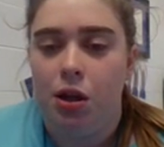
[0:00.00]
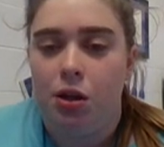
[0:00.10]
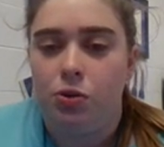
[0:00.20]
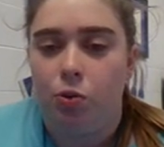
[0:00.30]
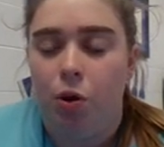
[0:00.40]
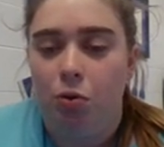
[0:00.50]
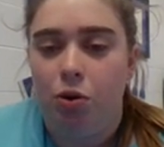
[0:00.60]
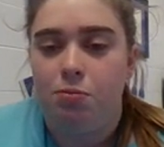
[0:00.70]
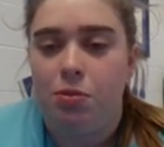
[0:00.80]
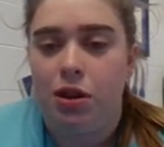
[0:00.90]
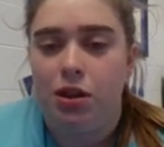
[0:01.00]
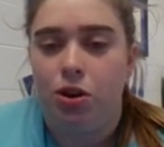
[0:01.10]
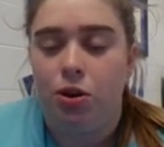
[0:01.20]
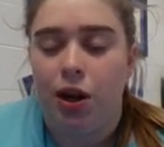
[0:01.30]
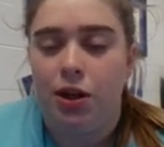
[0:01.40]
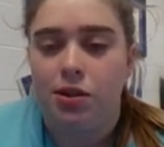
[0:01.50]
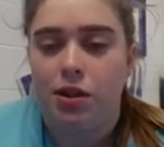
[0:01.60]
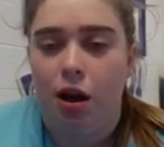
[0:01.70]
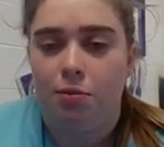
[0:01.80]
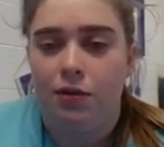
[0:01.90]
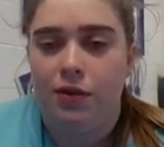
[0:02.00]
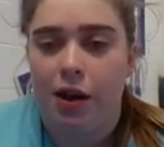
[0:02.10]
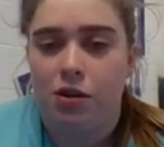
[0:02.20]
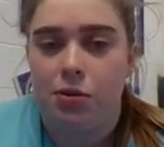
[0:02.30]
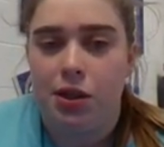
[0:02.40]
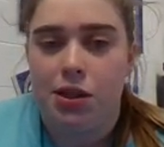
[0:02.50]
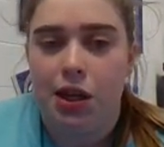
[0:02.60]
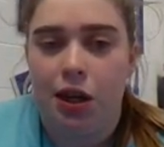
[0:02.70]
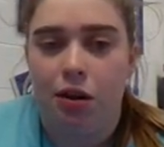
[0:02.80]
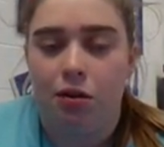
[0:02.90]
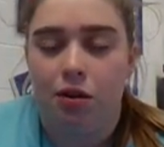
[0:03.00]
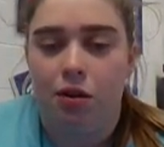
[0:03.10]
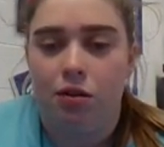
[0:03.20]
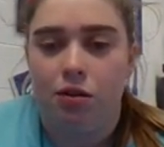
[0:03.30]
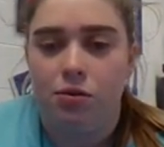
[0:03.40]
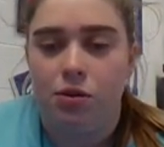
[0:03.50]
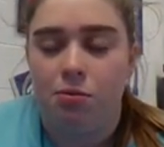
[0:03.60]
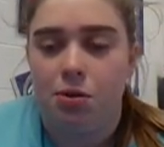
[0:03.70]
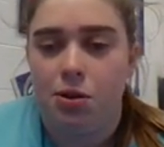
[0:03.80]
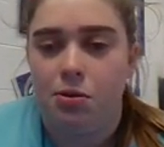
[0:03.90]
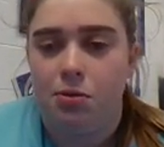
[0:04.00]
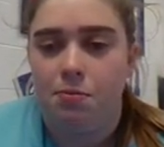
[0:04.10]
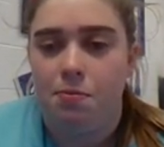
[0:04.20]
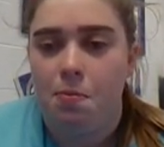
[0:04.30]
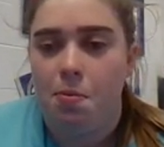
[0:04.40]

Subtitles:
So what would be the greatest common factor we could take out of all of those numbers?